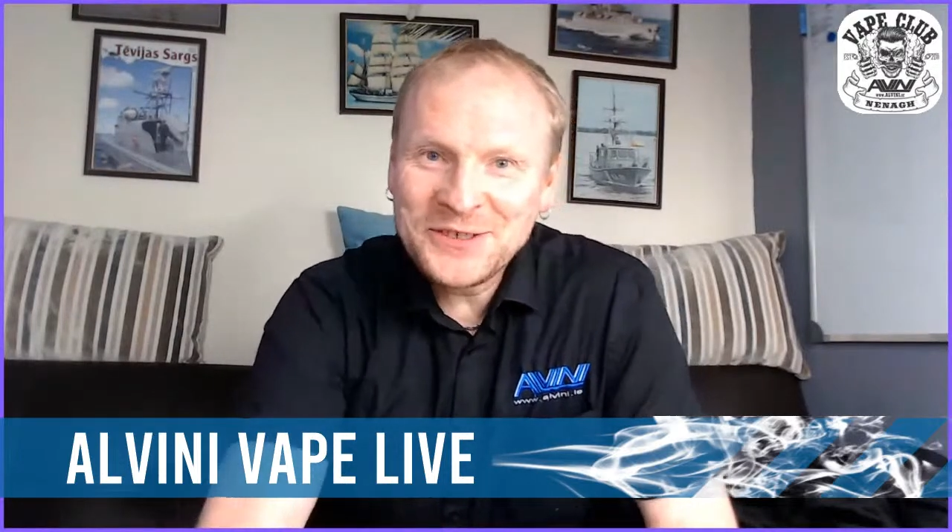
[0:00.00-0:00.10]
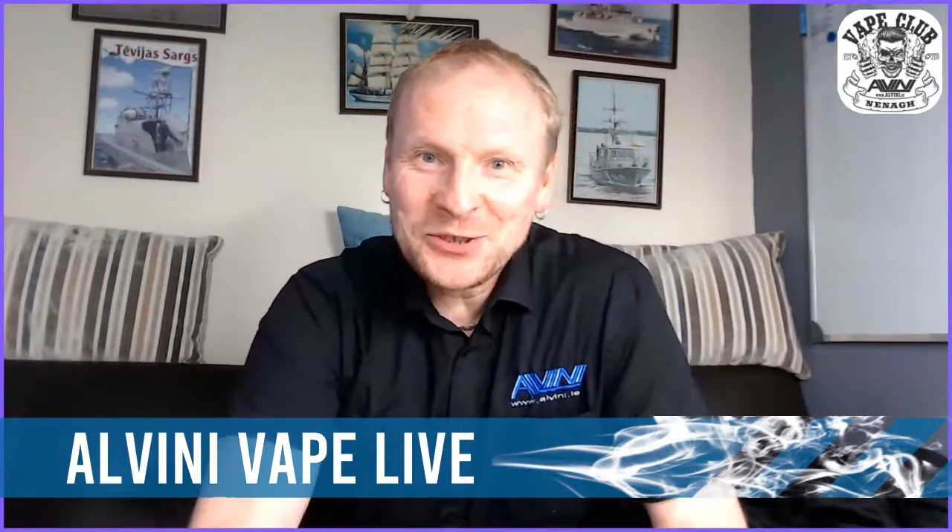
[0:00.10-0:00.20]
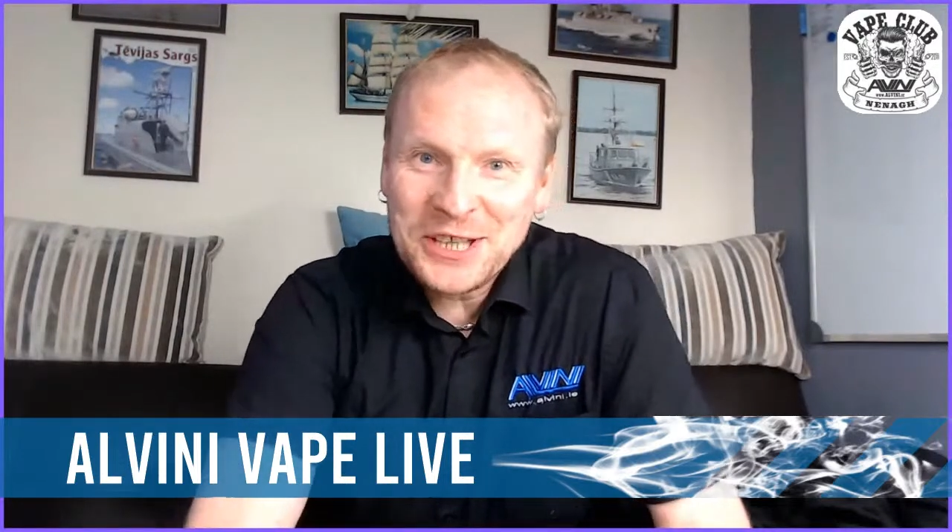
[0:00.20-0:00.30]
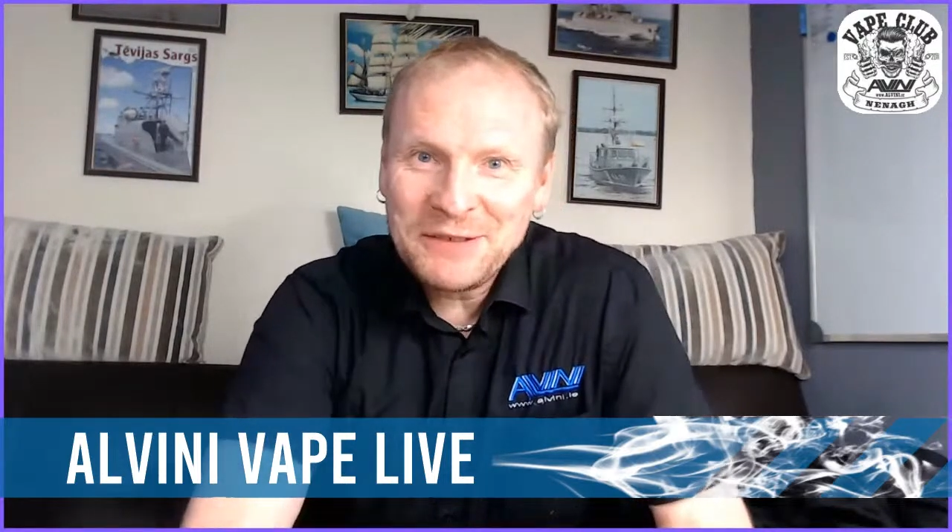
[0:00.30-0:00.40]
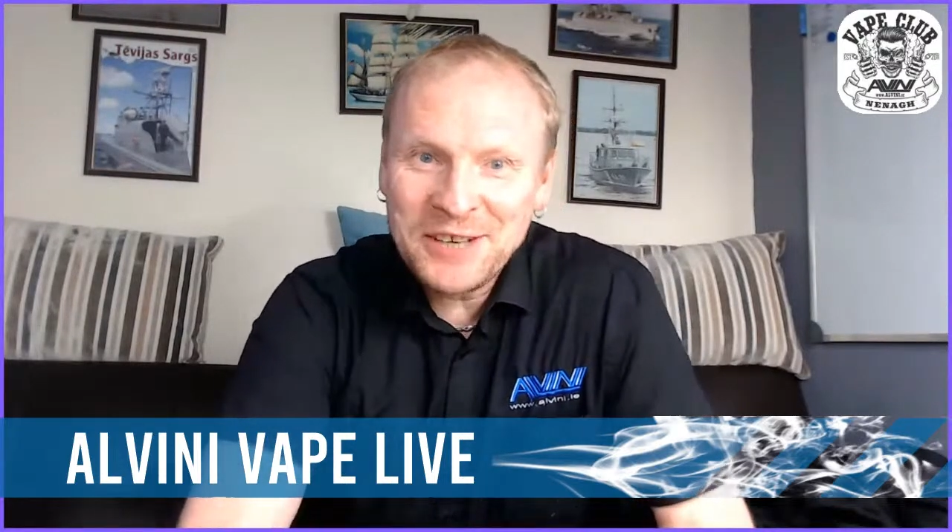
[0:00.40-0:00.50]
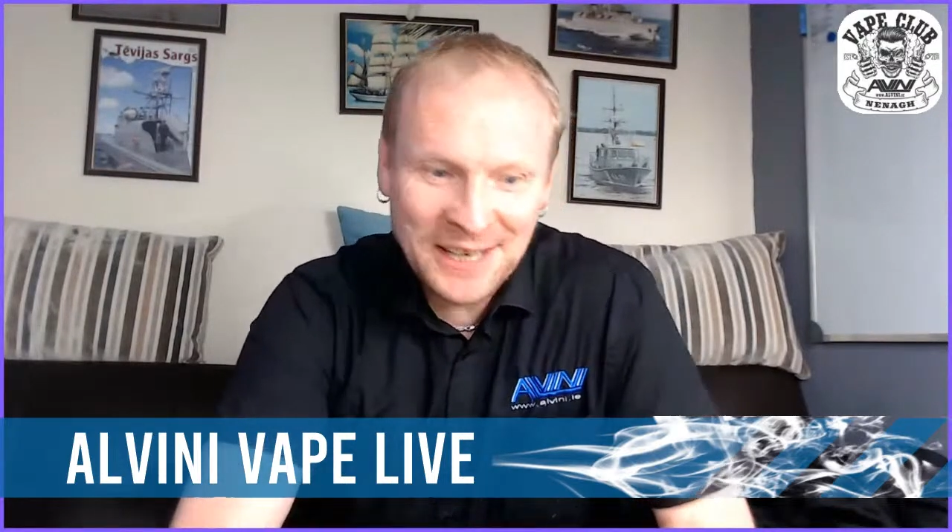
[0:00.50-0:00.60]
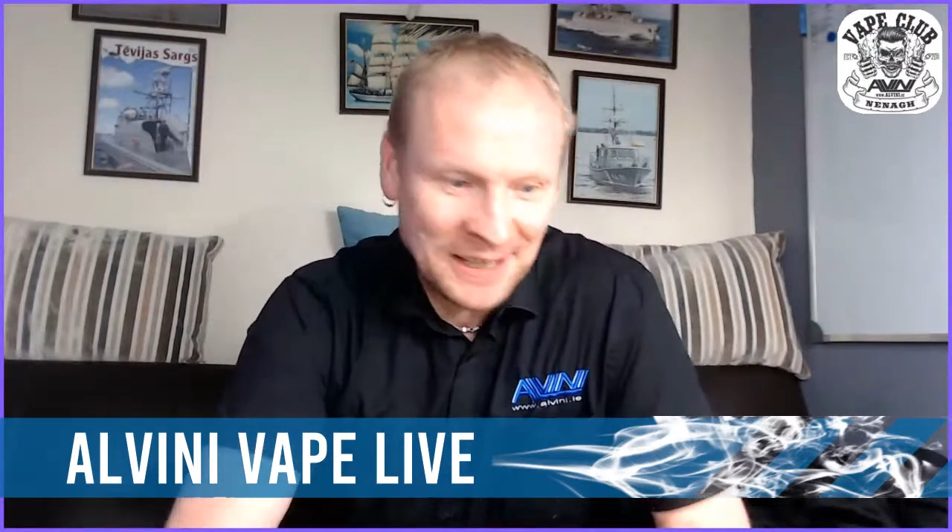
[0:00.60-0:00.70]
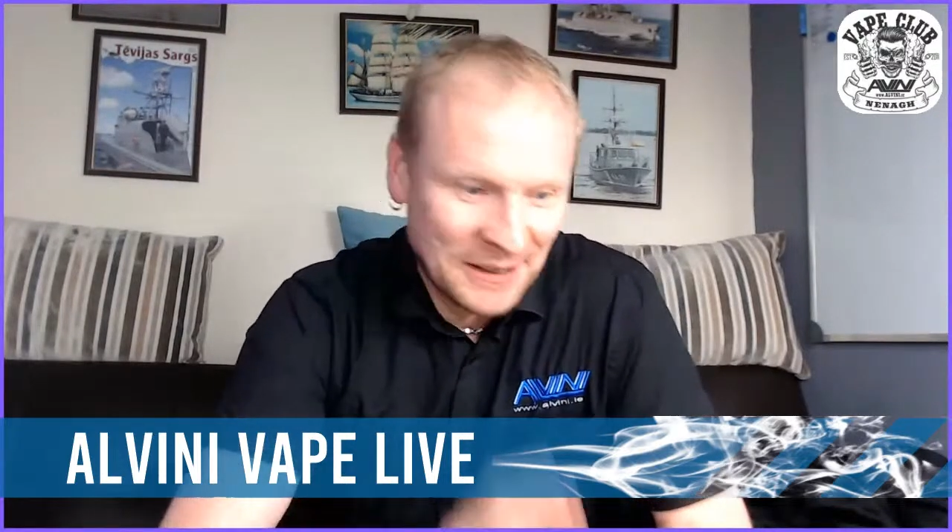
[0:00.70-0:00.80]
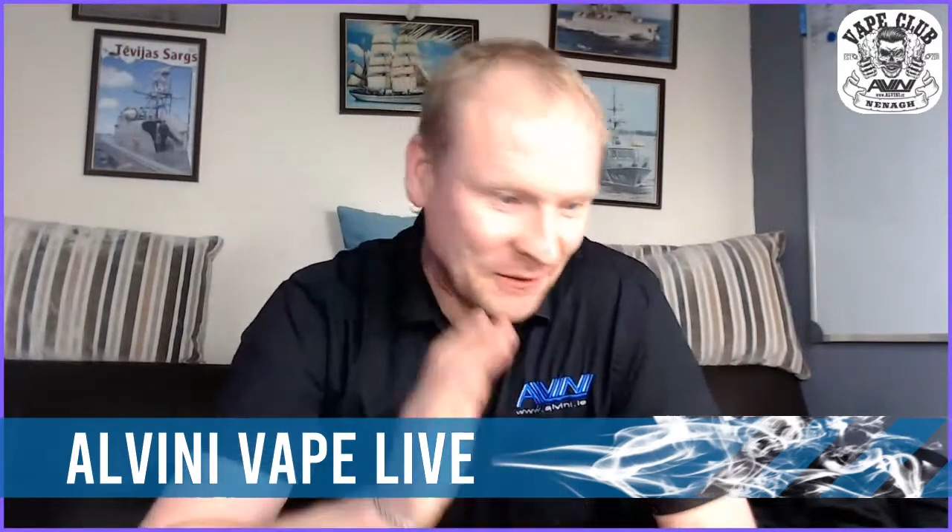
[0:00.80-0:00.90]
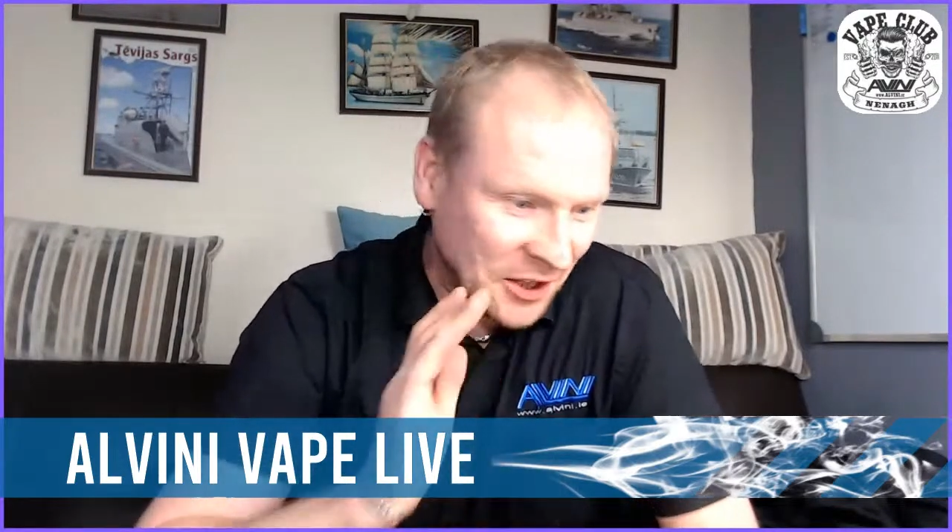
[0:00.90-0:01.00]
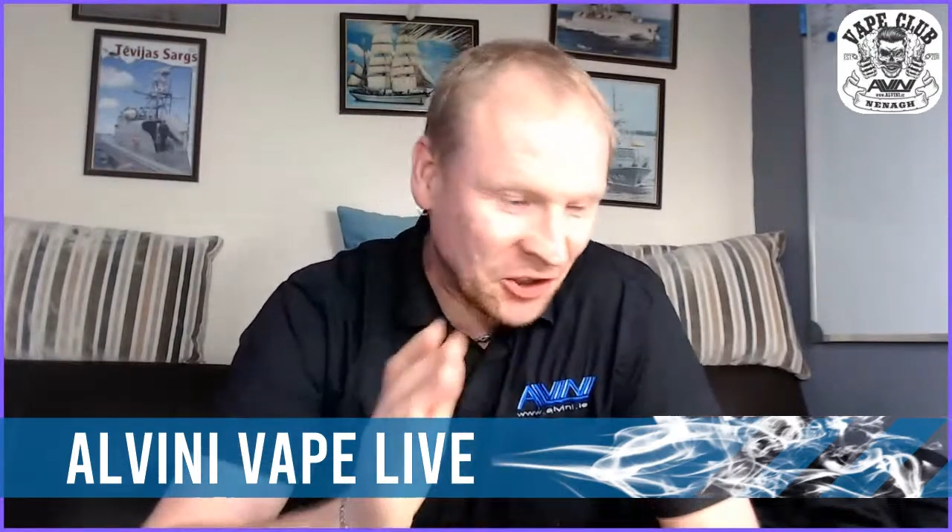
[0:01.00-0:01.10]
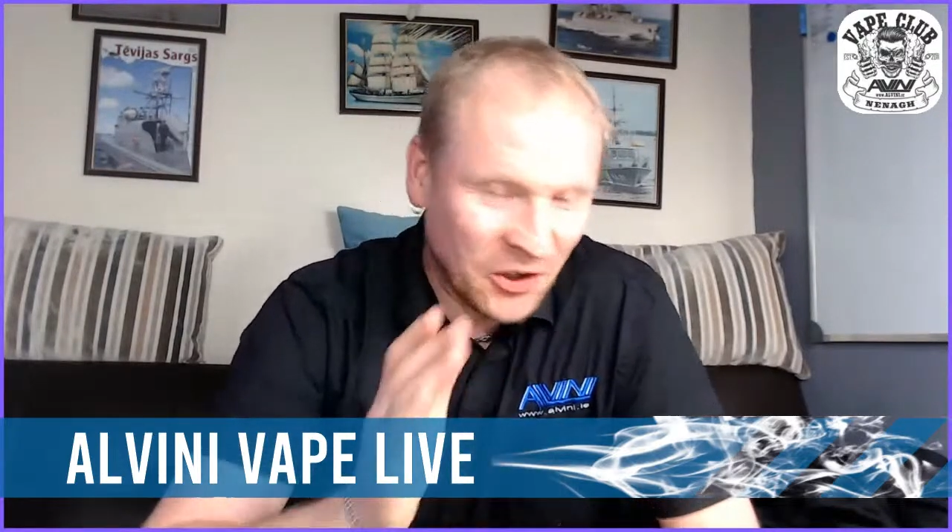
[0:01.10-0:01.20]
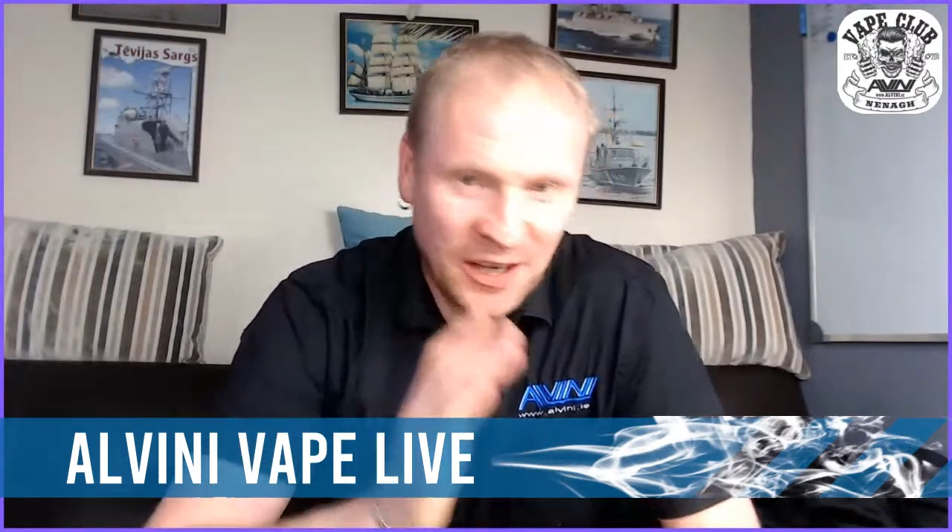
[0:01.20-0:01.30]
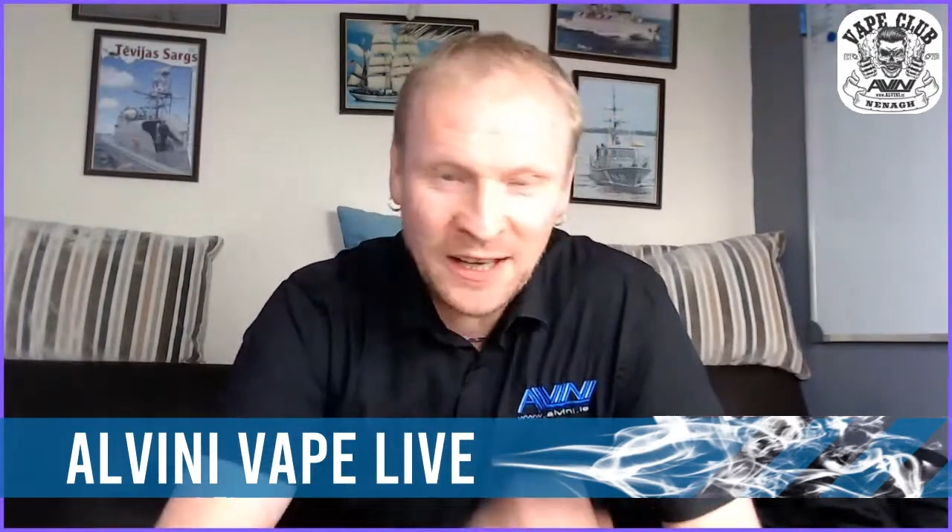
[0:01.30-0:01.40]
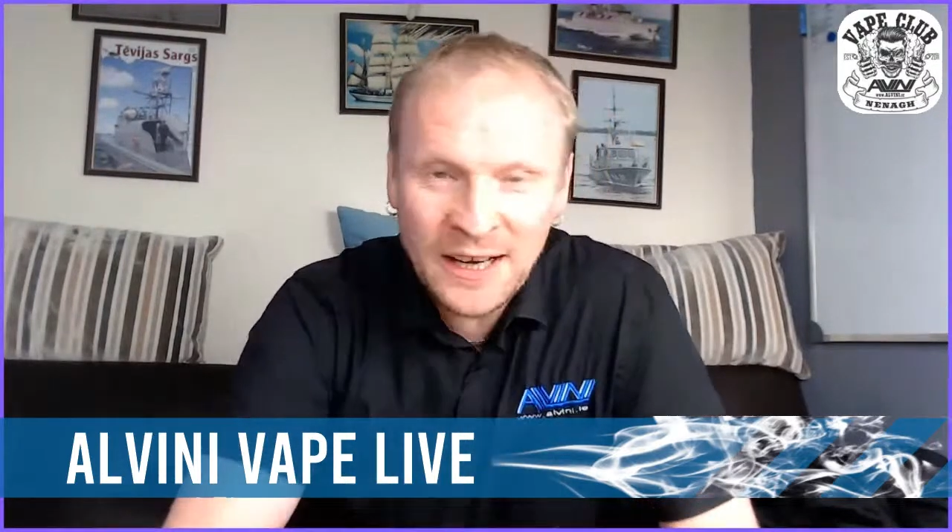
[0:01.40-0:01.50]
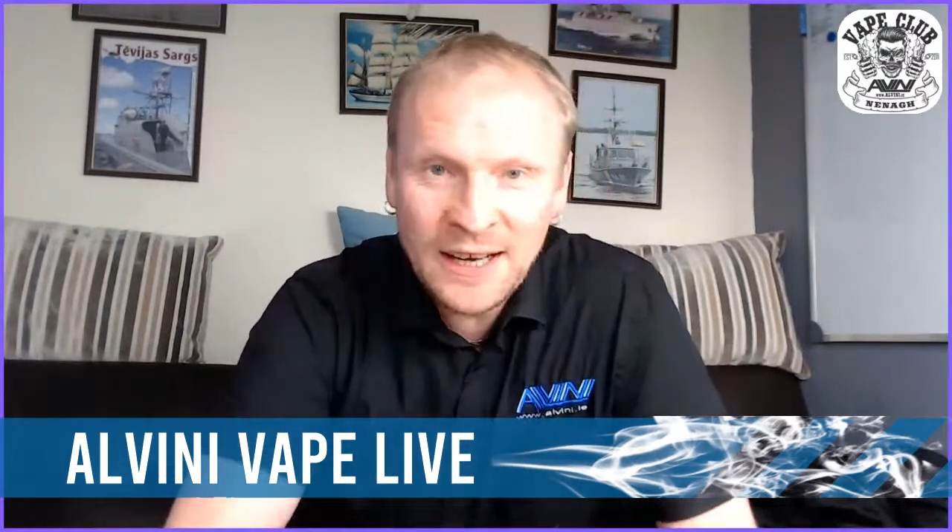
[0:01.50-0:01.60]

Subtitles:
good evening. Victor again.